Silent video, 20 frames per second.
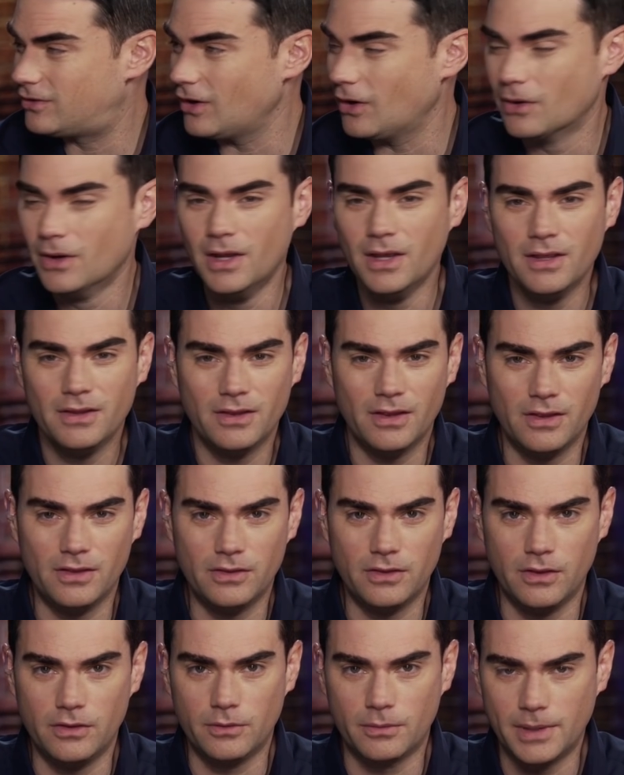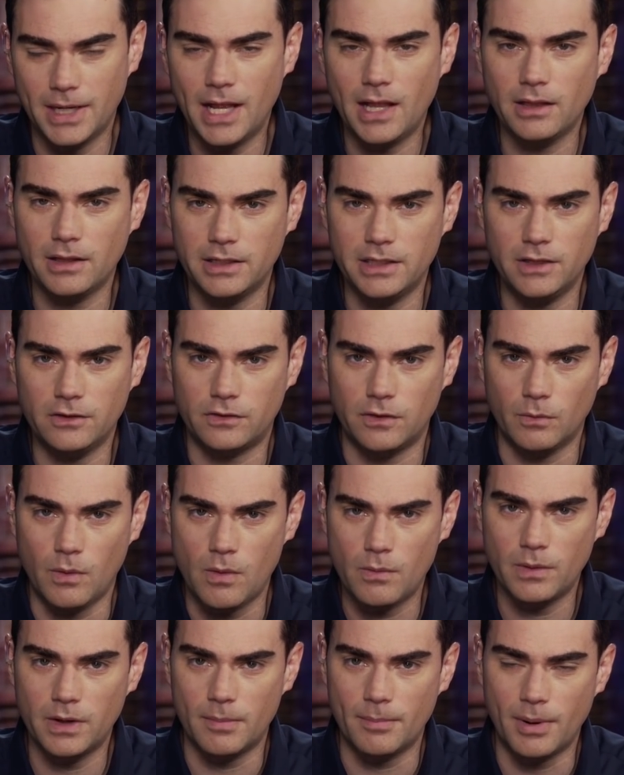so the, the the reality is that
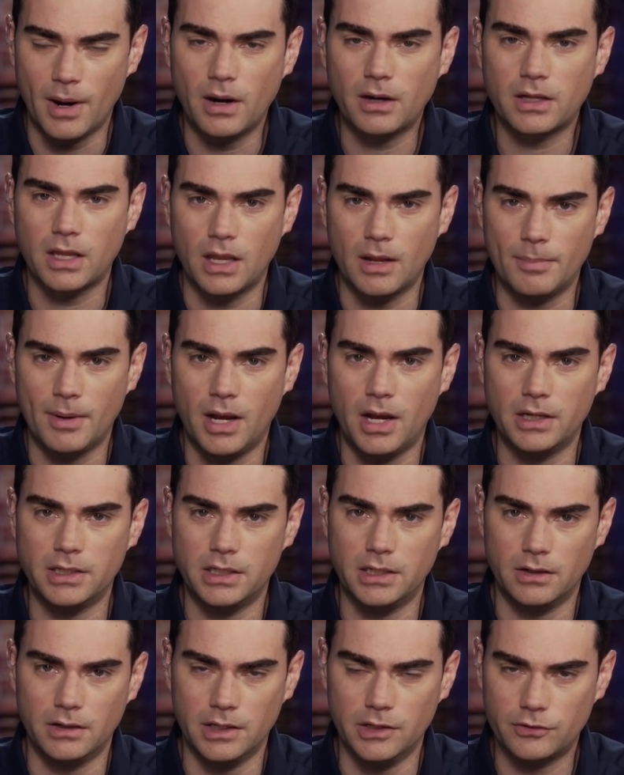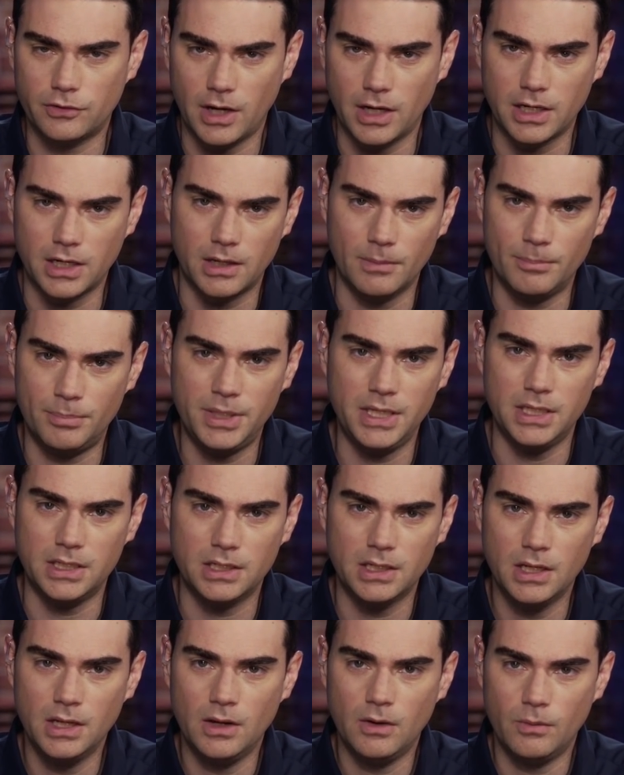what we're embarking upon here in trying to
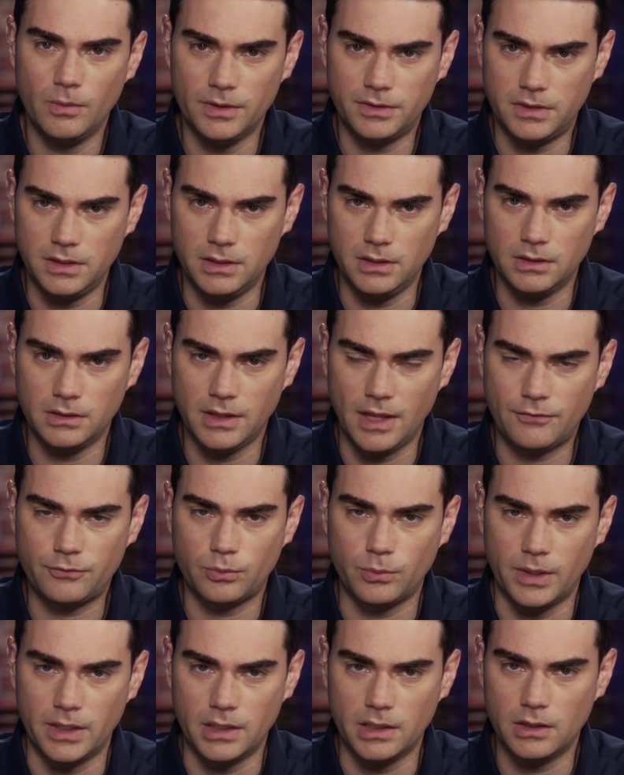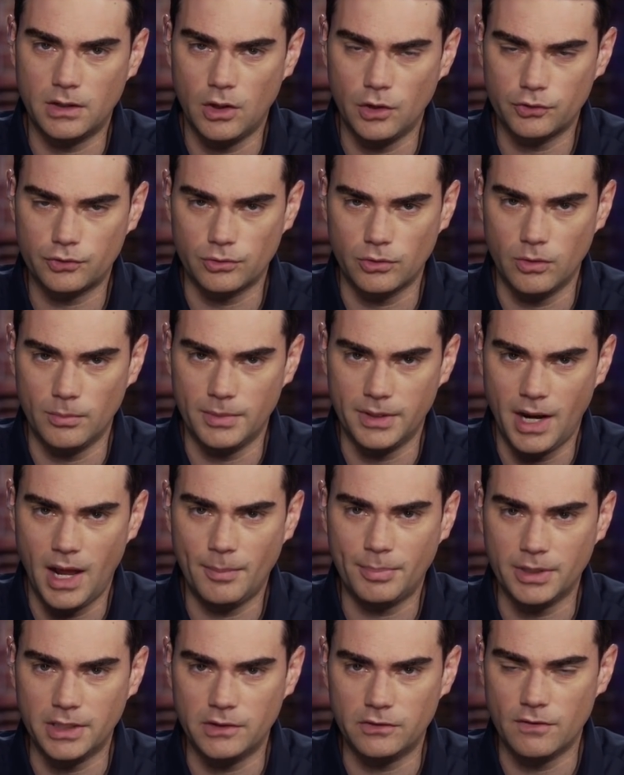compete with the left wing cultural
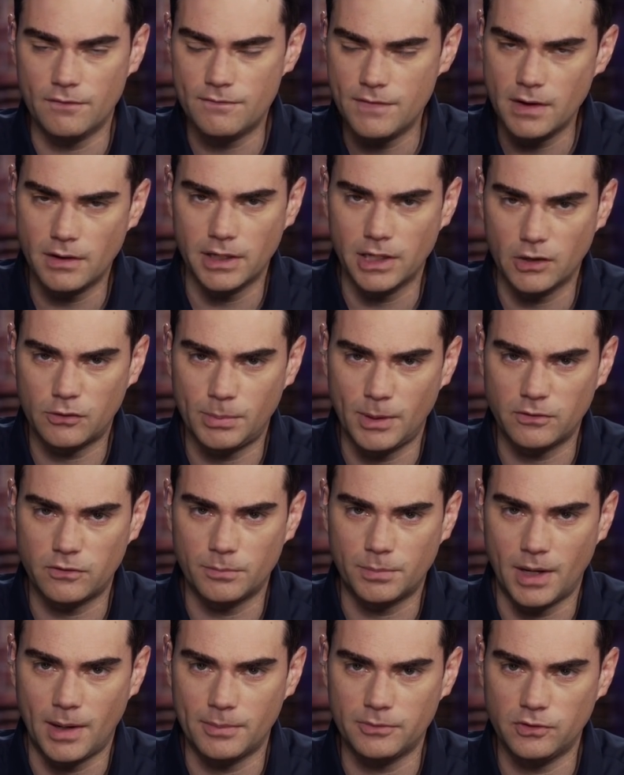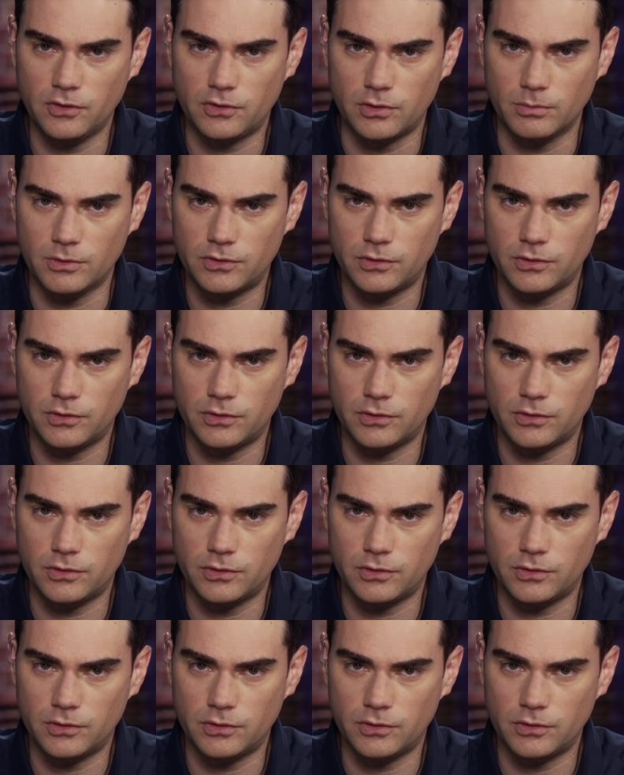monopoly is a very expensive proposition,